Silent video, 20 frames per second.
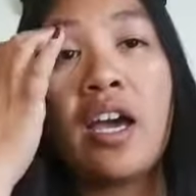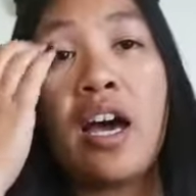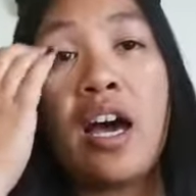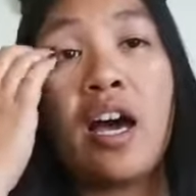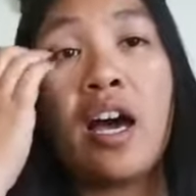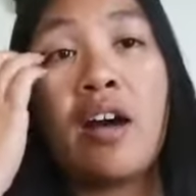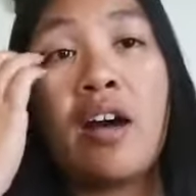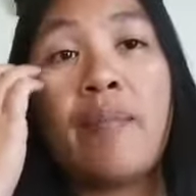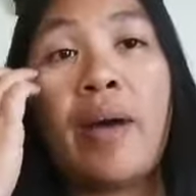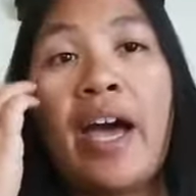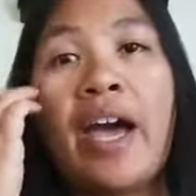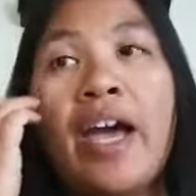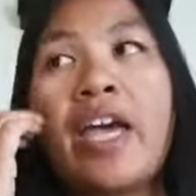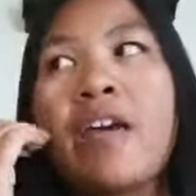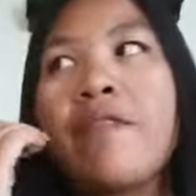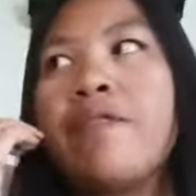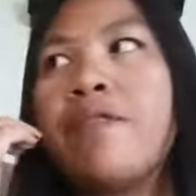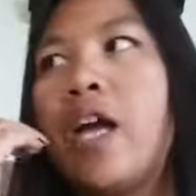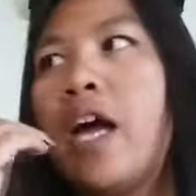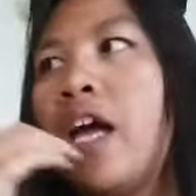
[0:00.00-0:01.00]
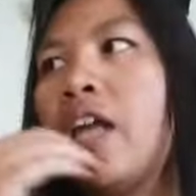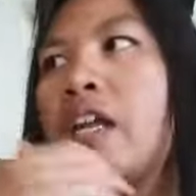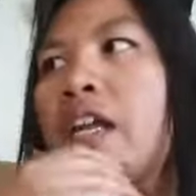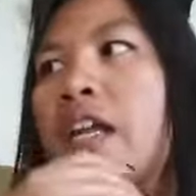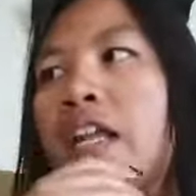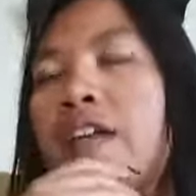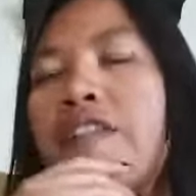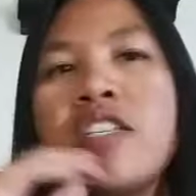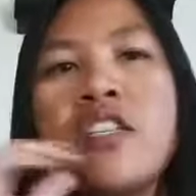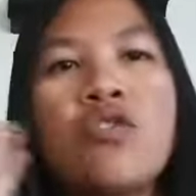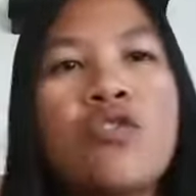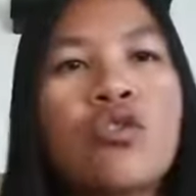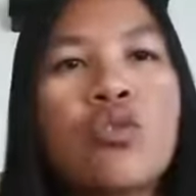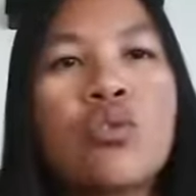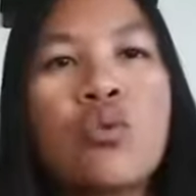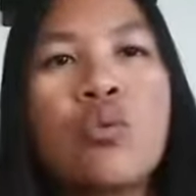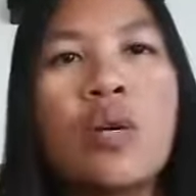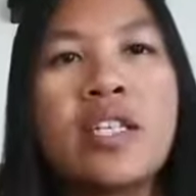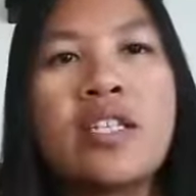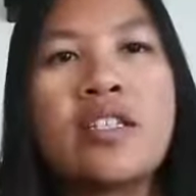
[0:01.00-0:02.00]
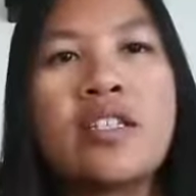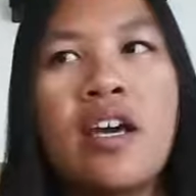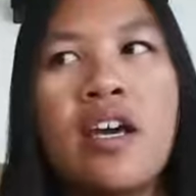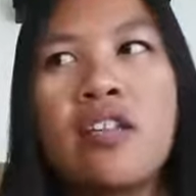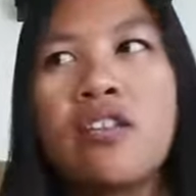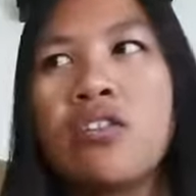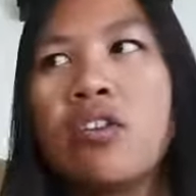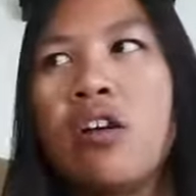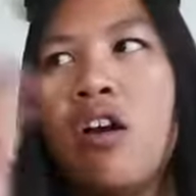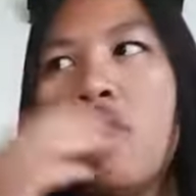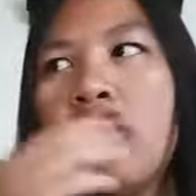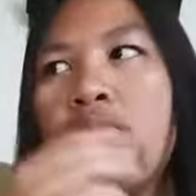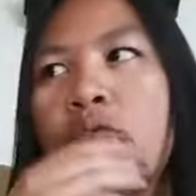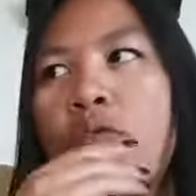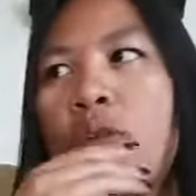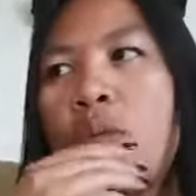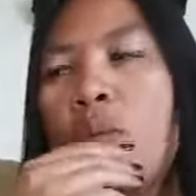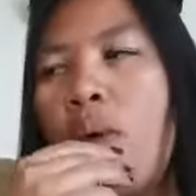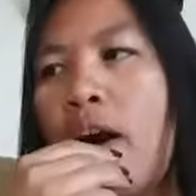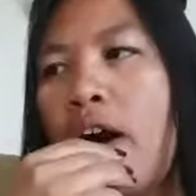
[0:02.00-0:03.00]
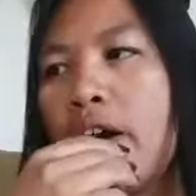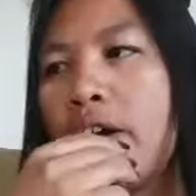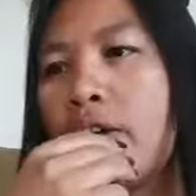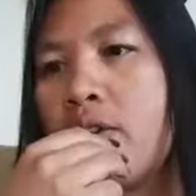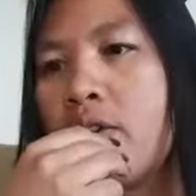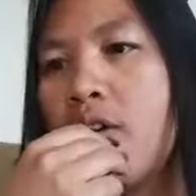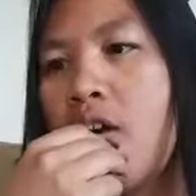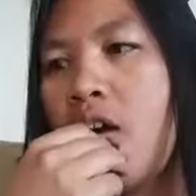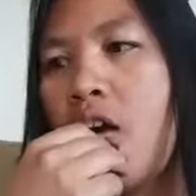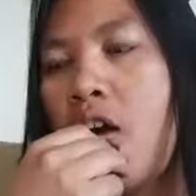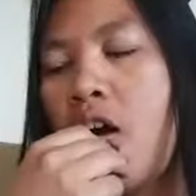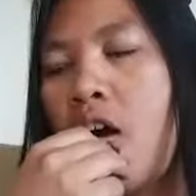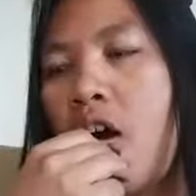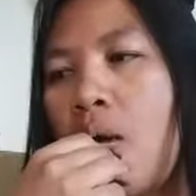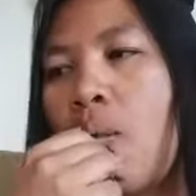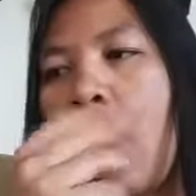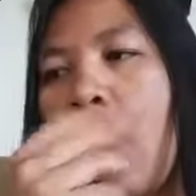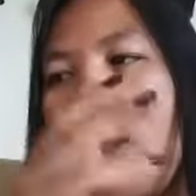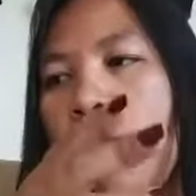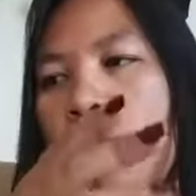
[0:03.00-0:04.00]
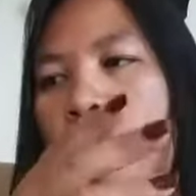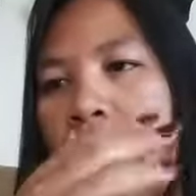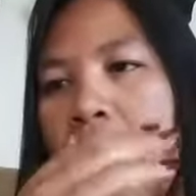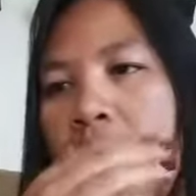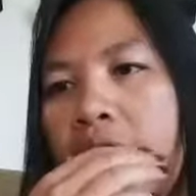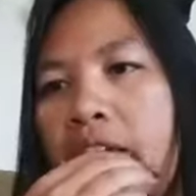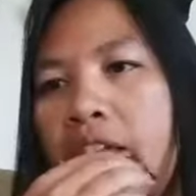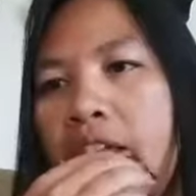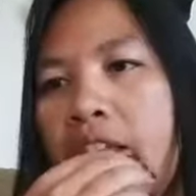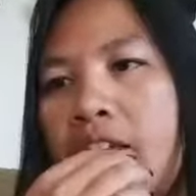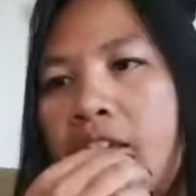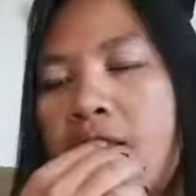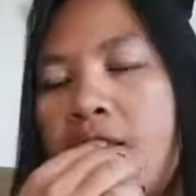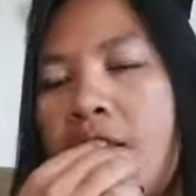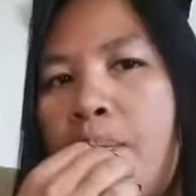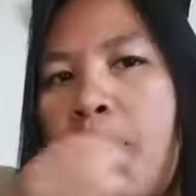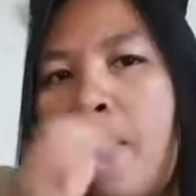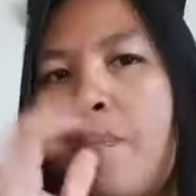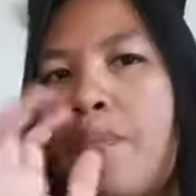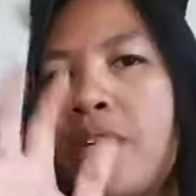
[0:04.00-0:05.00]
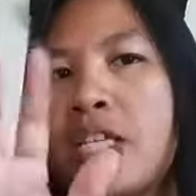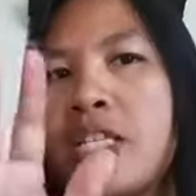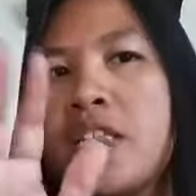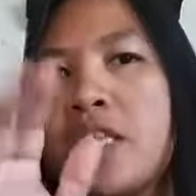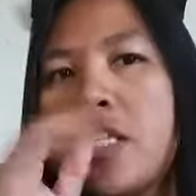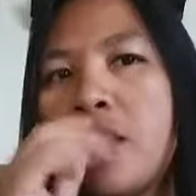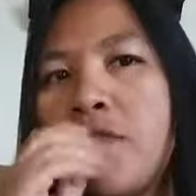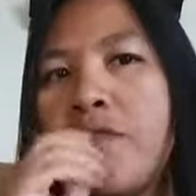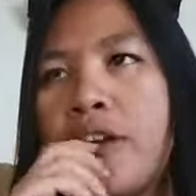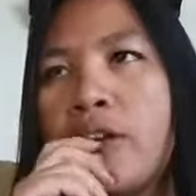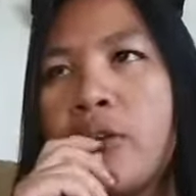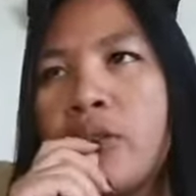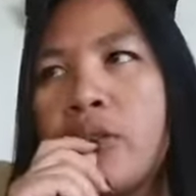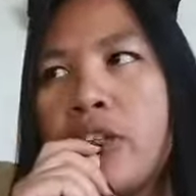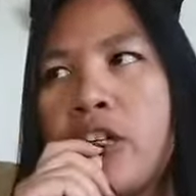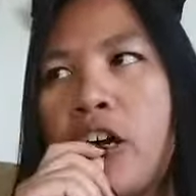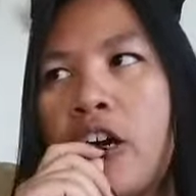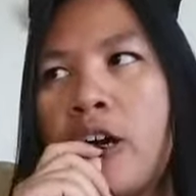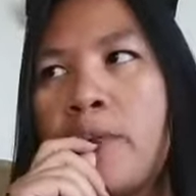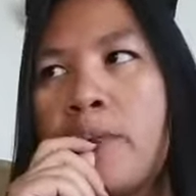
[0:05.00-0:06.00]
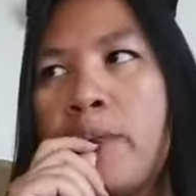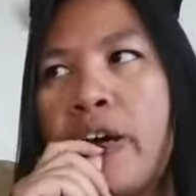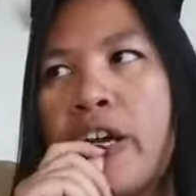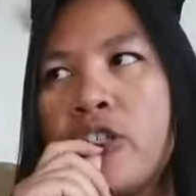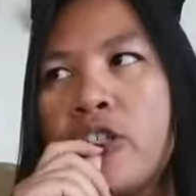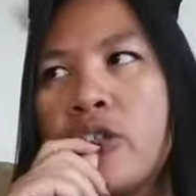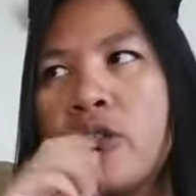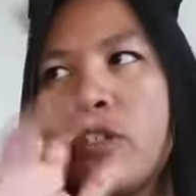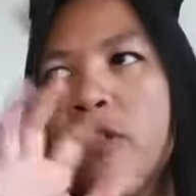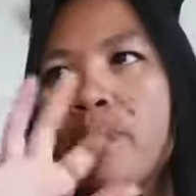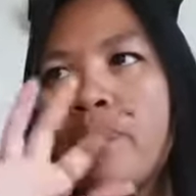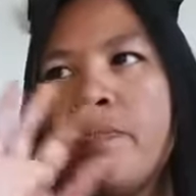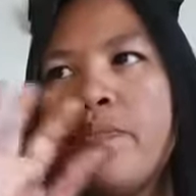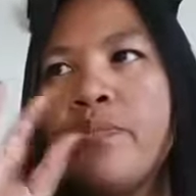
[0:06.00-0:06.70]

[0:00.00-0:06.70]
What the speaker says: I listened to a TED Talk for a while back, and I'm gonna see if I could actually